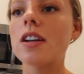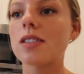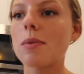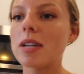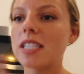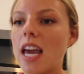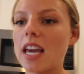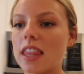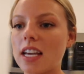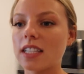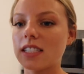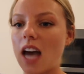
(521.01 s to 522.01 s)
So I'm gonna take
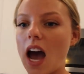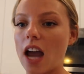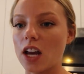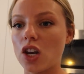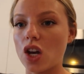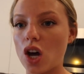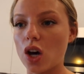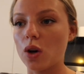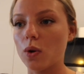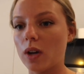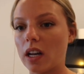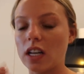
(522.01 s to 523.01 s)
things that I
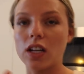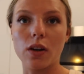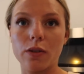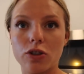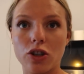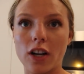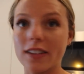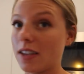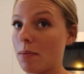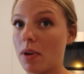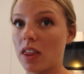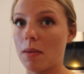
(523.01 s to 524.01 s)
know need to go in jars
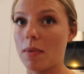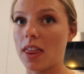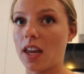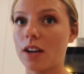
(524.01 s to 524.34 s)
and put them in